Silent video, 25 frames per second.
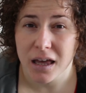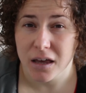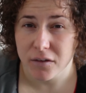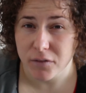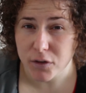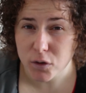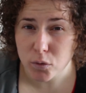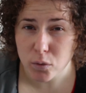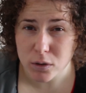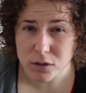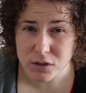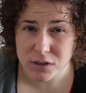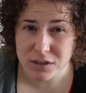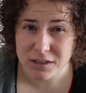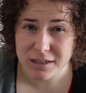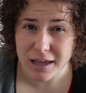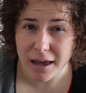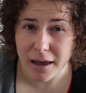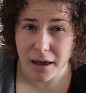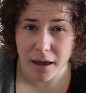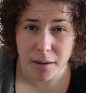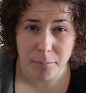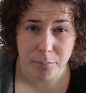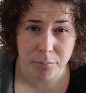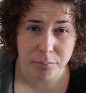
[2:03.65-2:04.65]
If it was
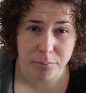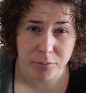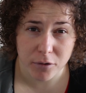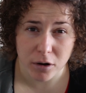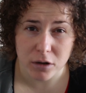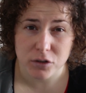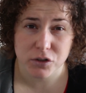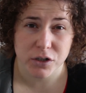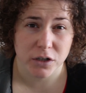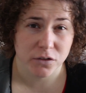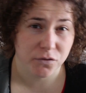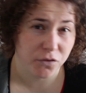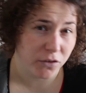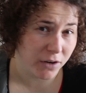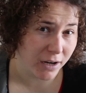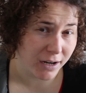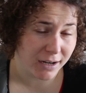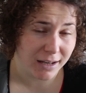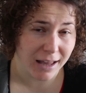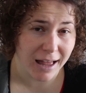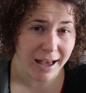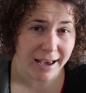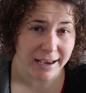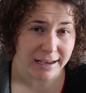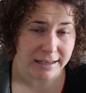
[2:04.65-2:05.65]
the project for a
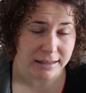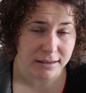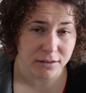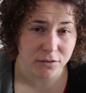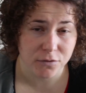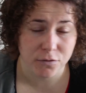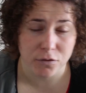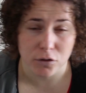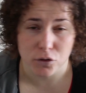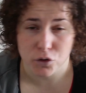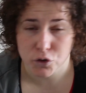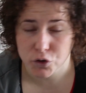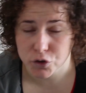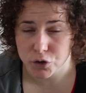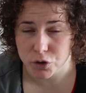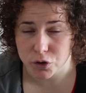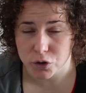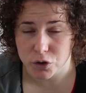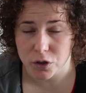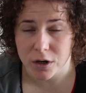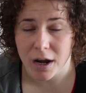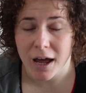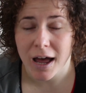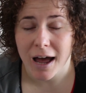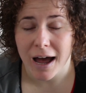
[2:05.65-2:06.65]
client, for
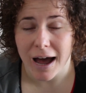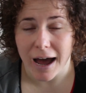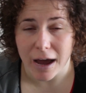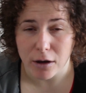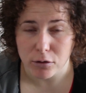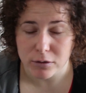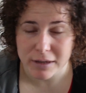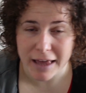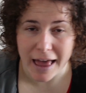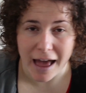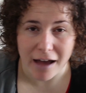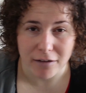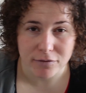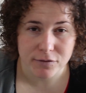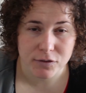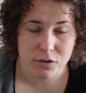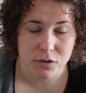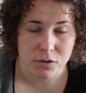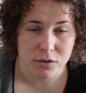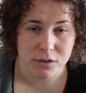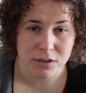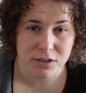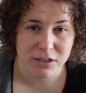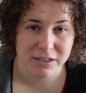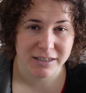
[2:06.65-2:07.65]
sure I would have
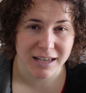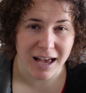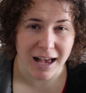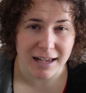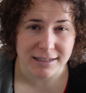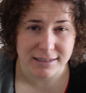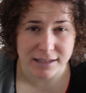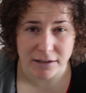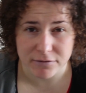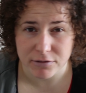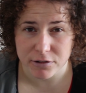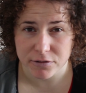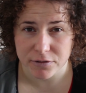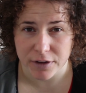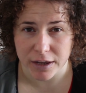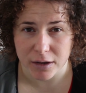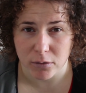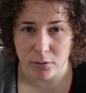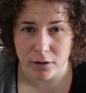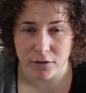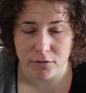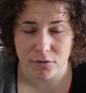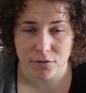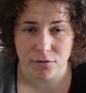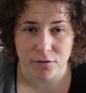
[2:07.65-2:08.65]
to discuss everything
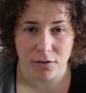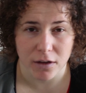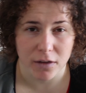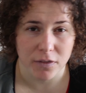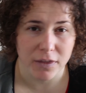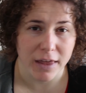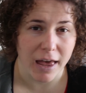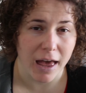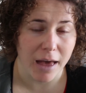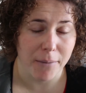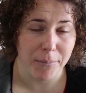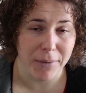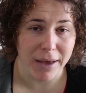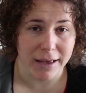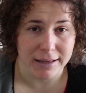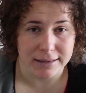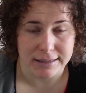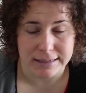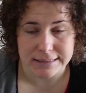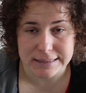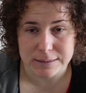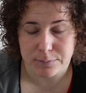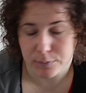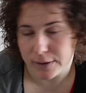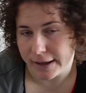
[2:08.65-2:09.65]
with them and
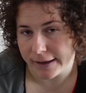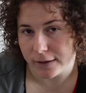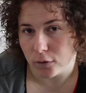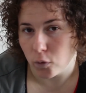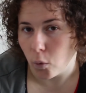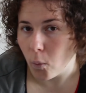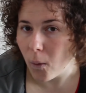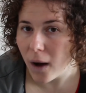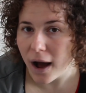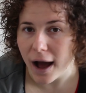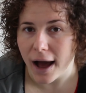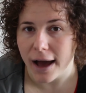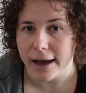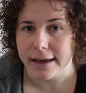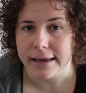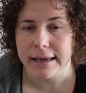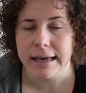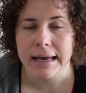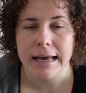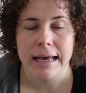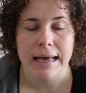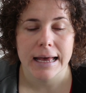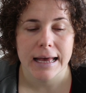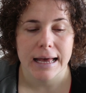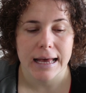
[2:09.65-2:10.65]
explain why,
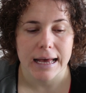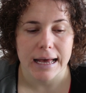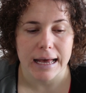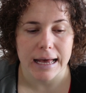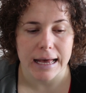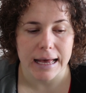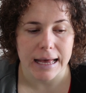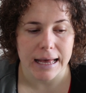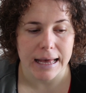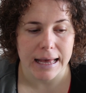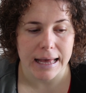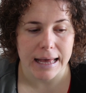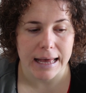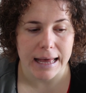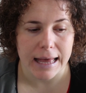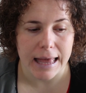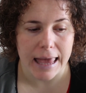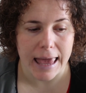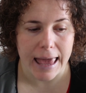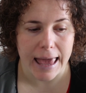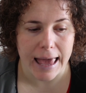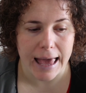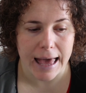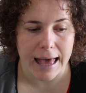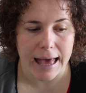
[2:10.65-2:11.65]

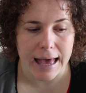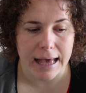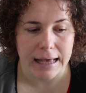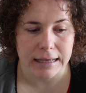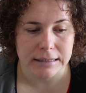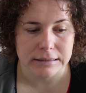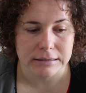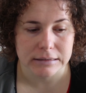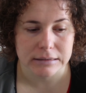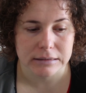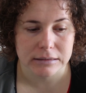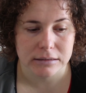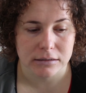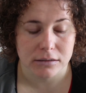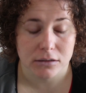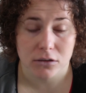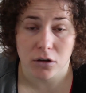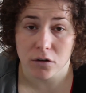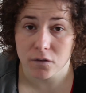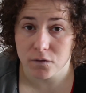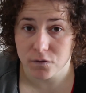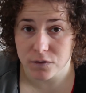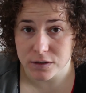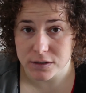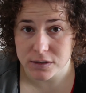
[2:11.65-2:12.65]
and
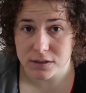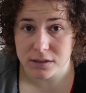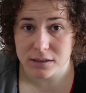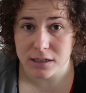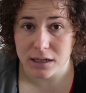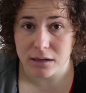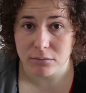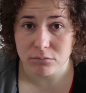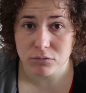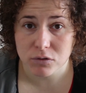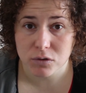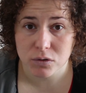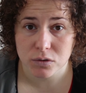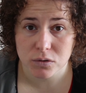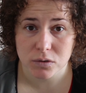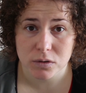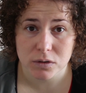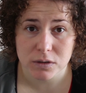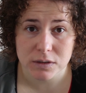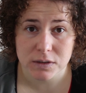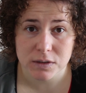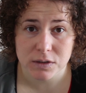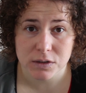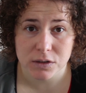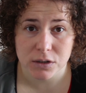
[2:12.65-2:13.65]
convince them to
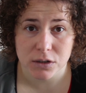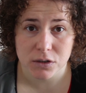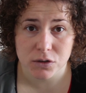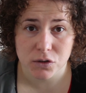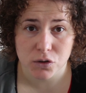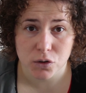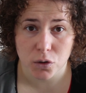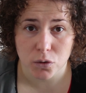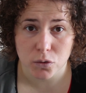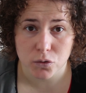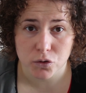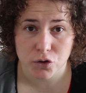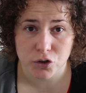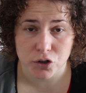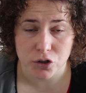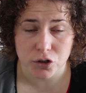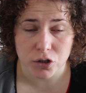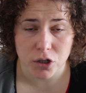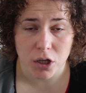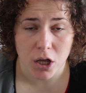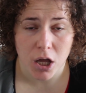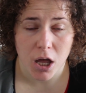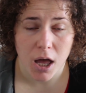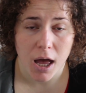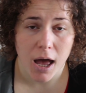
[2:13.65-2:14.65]
this
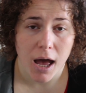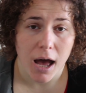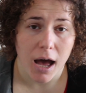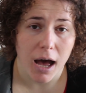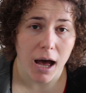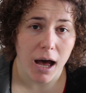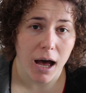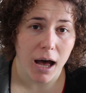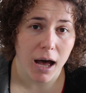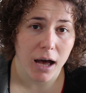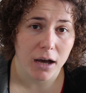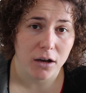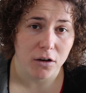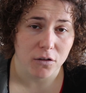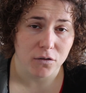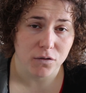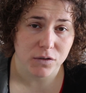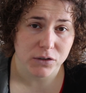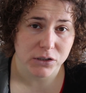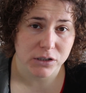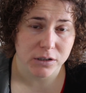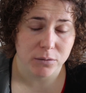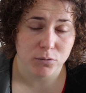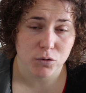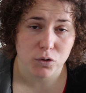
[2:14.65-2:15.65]
solution,
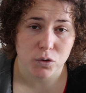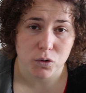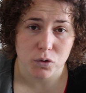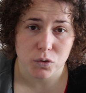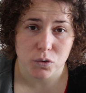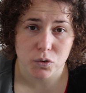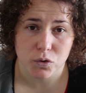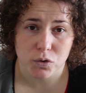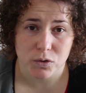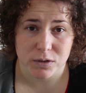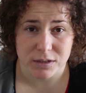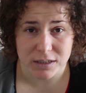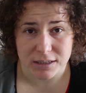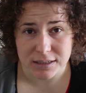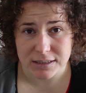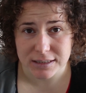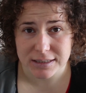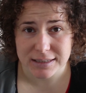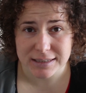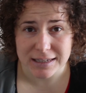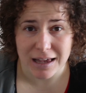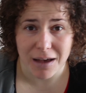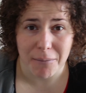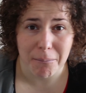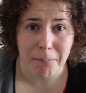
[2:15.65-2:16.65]
convince them to choosing
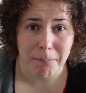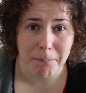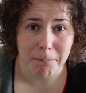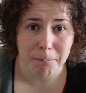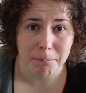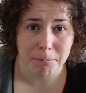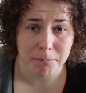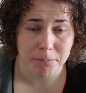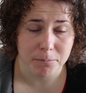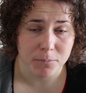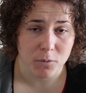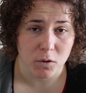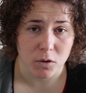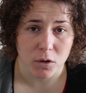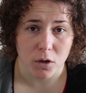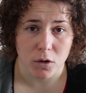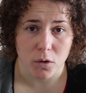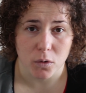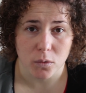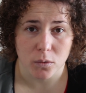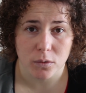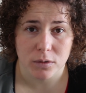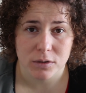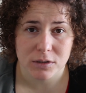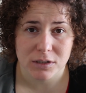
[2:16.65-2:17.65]

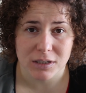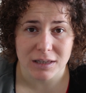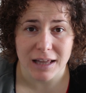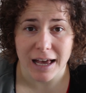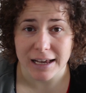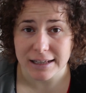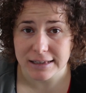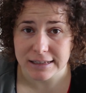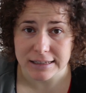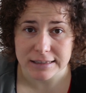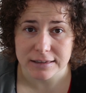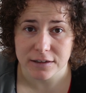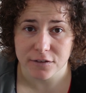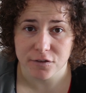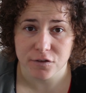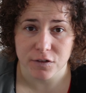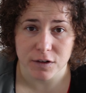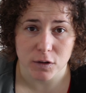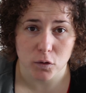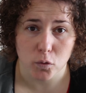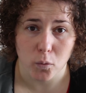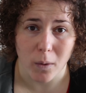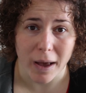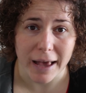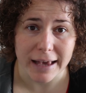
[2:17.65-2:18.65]
some, slightly
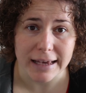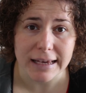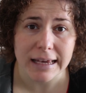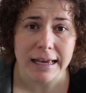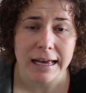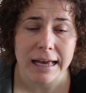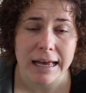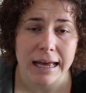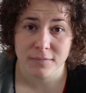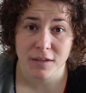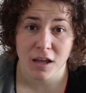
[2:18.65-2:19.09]
different way.